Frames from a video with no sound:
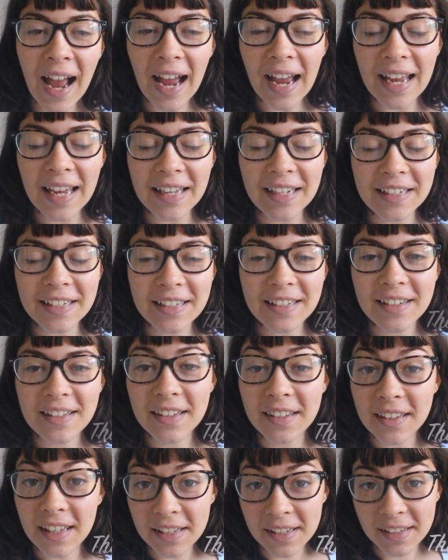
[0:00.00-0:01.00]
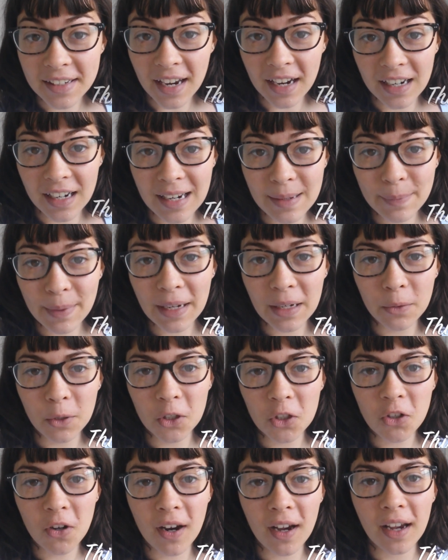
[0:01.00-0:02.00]
And this time I will
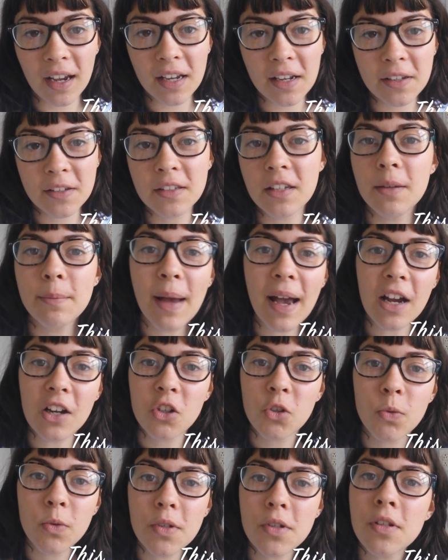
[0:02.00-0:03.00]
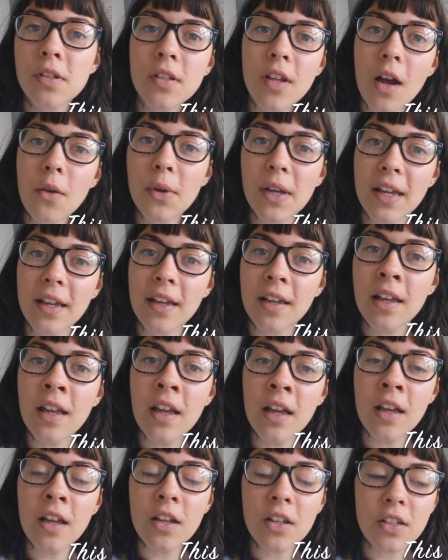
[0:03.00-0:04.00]
try some actual sewing.
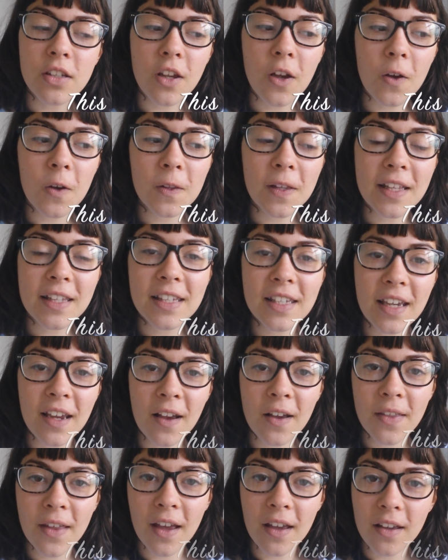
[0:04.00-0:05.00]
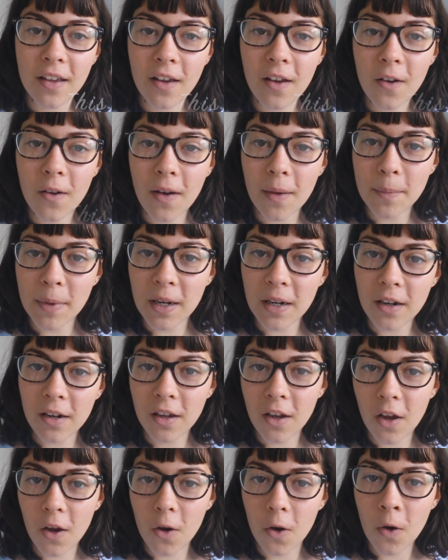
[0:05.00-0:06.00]
So let's see how that goes. I'm gonna
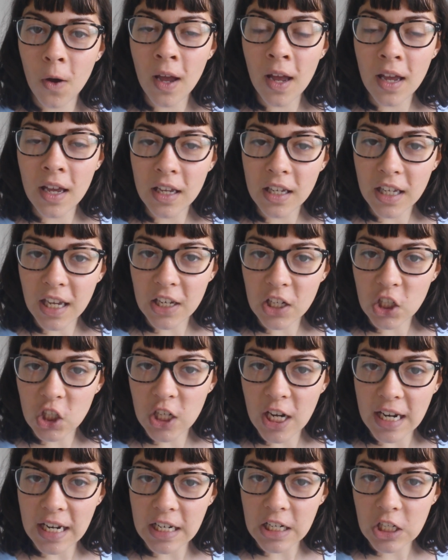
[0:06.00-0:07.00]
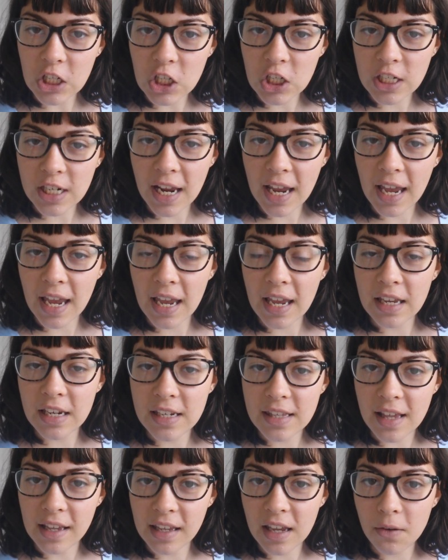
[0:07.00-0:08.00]
go get changed and
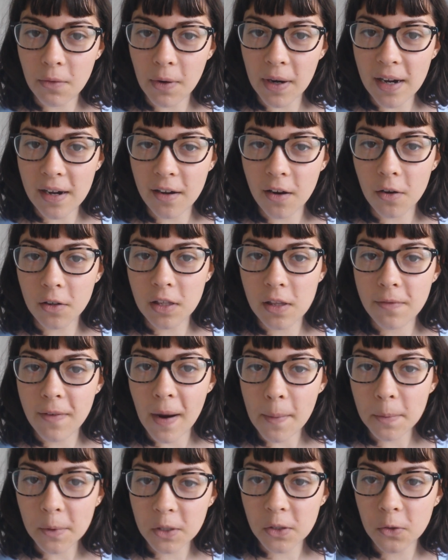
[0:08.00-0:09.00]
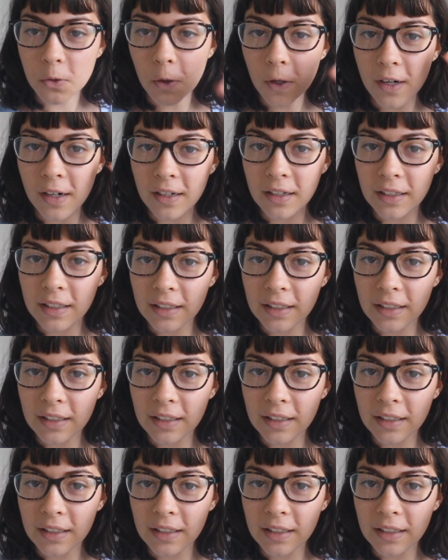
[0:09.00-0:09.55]
then get ready to go to the fabric store.